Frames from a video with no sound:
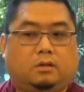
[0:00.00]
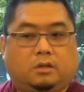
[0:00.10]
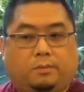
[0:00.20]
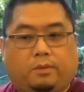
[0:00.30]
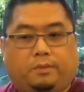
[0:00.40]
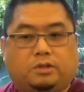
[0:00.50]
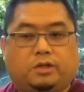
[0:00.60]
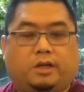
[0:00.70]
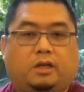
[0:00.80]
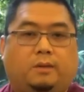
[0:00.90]
they
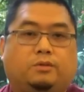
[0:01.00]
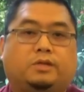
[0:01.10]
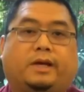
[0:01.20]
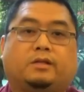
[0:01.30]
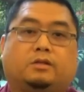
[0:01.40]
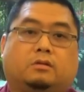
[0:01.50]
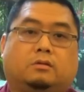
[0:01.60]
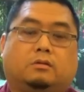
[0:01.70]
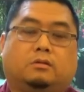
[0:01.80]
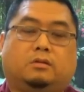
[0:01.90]
perpetuate a protector,
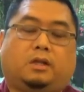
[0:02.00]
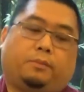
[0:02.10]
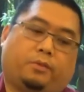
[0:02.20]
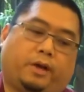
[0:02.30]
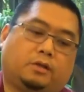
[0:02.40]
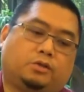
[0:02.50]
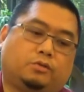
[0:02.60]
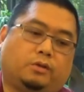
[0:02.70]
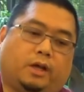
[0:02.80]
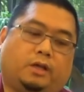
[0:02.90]
they pray
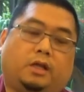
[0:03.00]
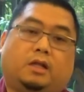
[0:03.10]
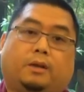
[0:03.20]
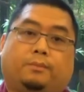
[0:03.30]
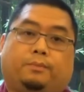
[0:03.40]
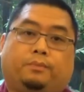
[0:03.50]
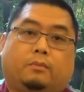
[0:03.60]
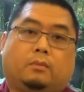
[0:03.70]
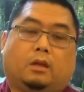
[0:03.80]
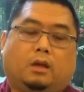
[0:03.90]
to a yidam,
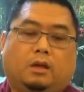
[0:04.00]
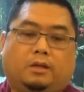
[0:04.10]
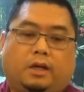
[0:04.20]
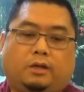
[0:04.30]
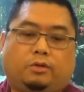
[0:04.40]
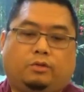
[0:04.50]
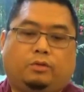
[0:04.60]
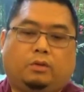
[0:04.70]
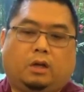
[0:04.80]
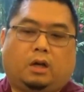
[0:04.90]
they
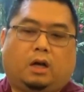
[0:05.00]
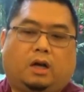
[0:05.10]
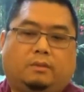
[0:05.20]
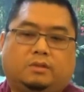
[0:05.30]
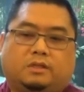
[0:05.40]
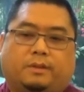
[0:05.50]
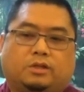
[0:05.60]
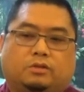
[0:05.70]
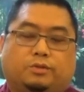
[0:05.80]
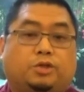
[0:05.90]
do
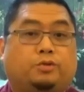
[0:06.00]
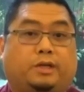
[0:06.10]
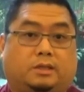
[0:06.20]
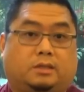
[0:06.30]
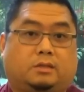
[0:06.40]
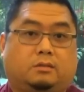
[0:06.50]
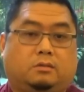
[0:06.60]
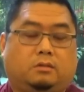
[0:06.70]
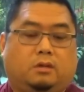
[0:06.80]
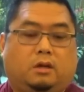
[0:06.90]
special retreats,
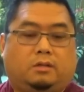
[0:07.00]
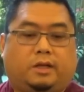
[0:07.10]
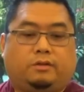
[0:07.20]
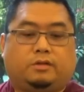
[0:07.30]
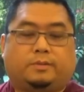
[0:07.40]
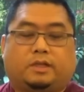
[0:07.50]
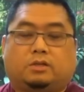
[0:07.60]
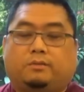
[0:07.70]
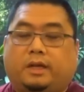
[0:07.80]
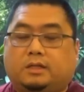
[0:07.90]
they do
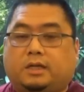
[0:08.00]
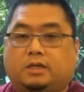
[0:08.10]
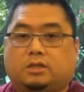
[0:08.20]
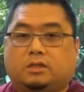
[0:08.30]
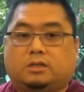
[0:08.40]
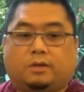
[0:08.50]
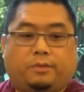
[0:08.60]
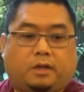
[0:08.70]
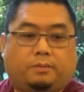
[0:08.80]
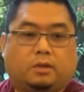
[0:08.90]
special meditations, they
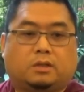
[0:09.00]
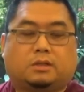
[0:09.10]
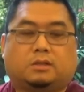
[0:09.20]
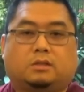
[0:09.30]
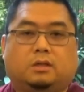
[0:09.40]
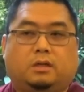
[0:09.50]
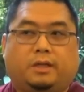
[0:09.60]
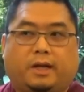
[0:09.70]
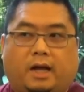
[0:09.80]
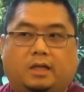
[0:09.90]
read books,
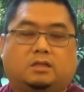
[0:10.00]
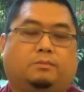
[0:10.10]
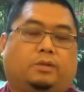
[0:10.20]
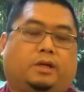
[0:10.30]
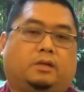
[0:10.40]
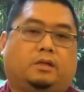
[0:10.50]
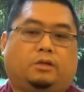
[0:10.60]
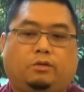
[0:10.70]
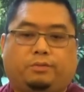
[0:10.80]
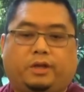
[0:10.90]
they contemplate,
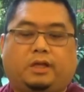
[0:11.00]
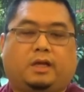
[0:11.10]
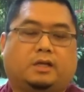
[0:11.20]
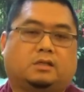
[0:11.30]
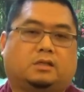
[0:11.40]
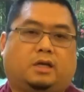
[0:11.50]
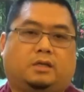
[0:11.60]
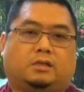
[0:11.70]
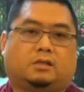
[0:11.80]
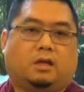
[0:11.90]
they do breathing
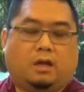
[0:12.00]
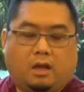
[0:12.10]
exercises.